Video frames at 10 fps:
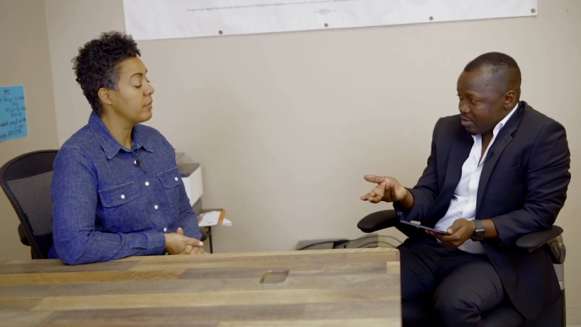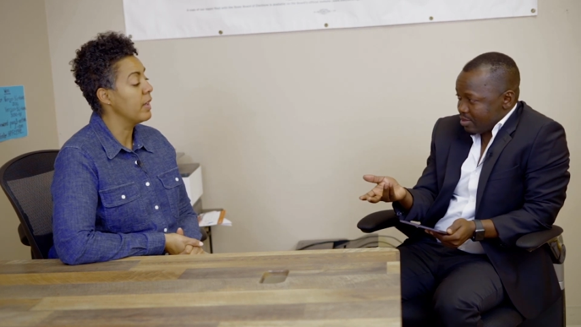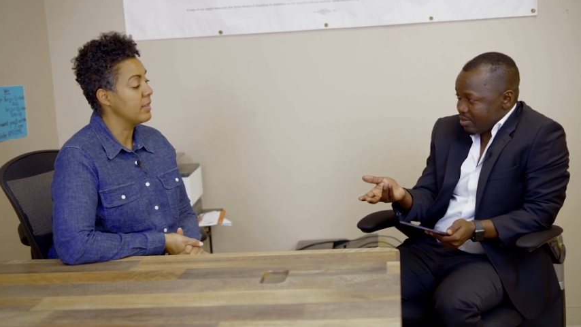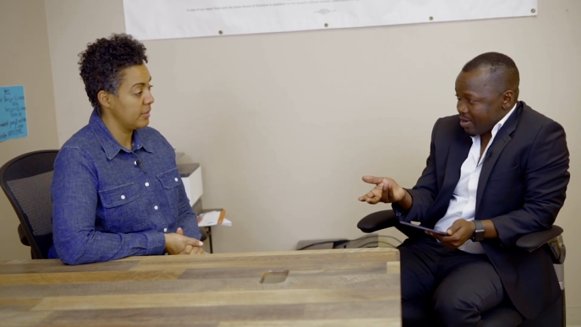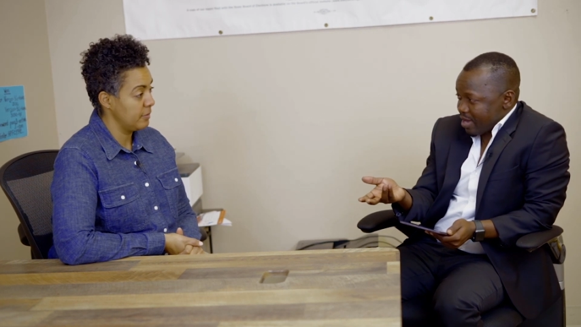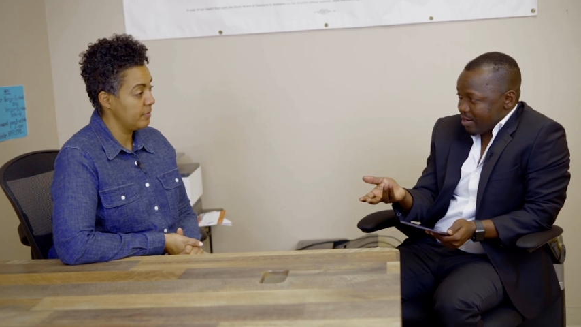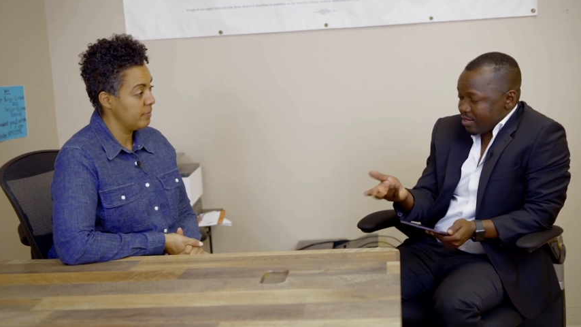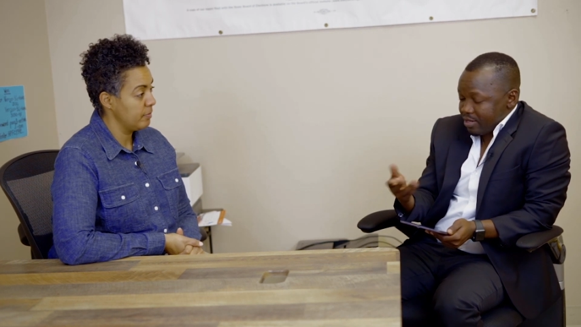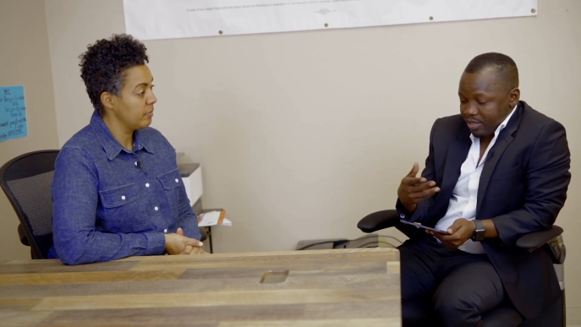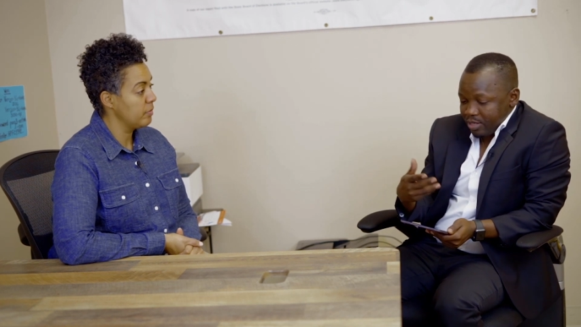Speaker 1: yes, right,
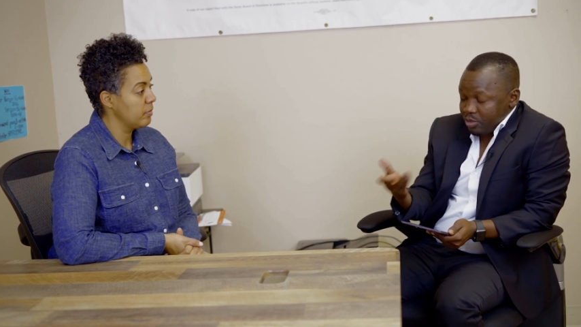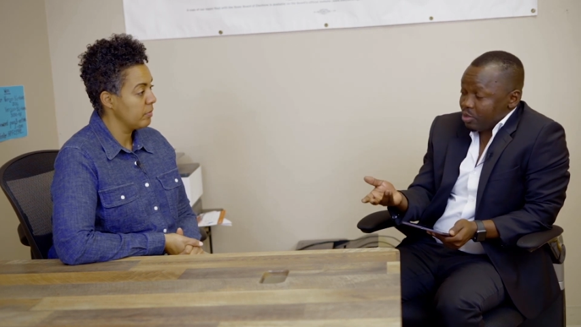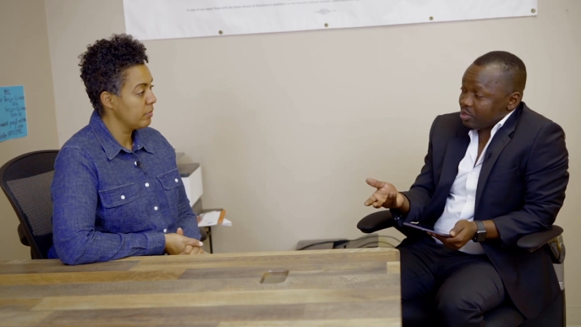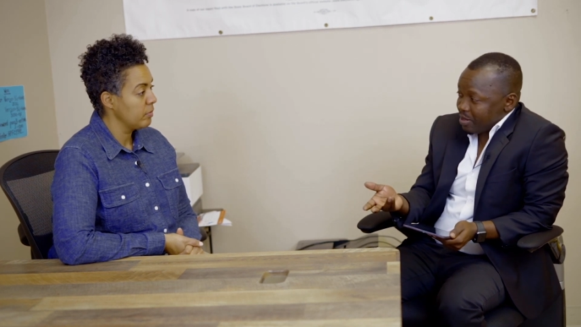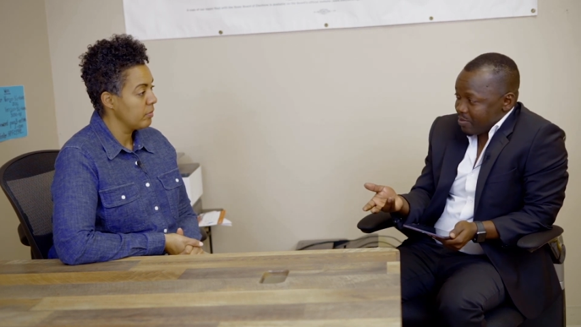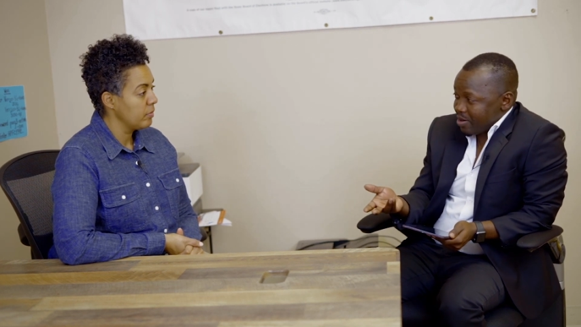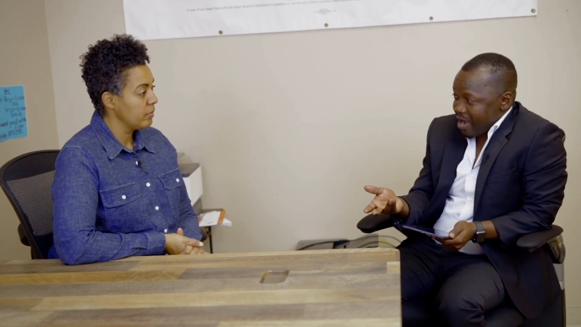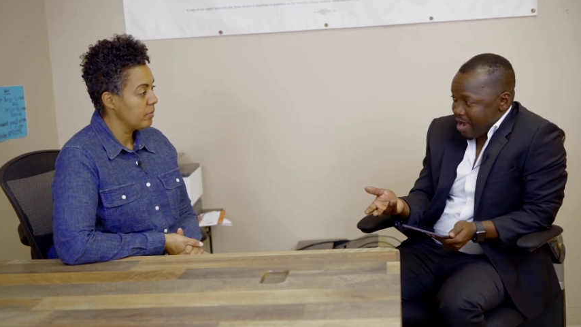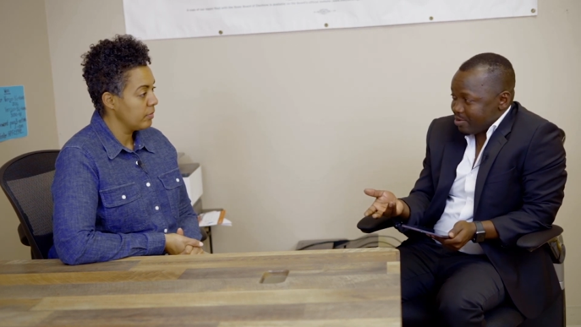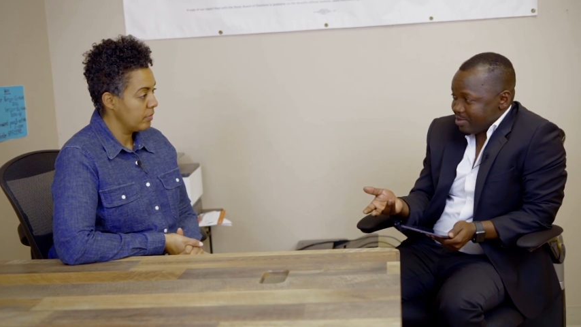you talked about
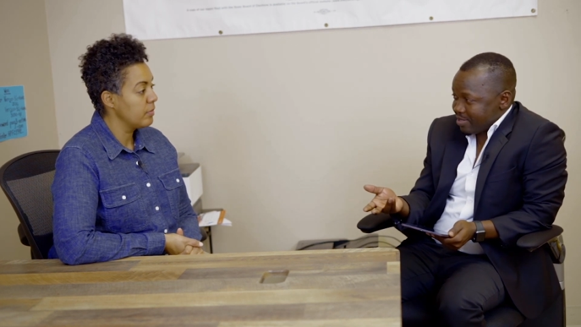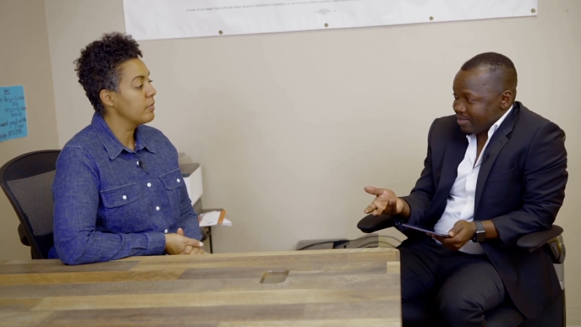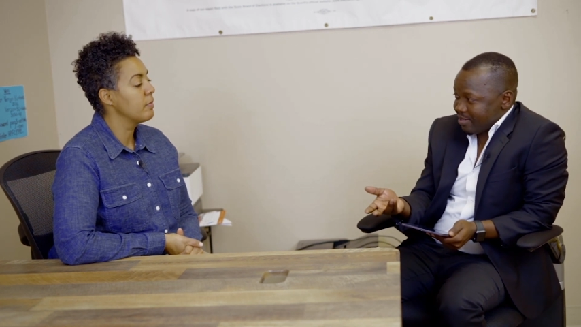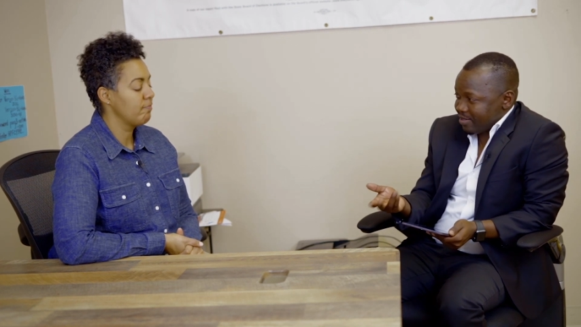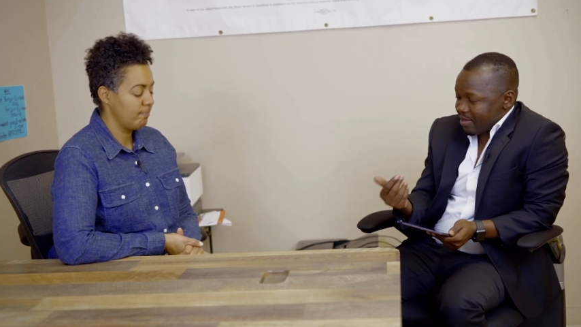housing.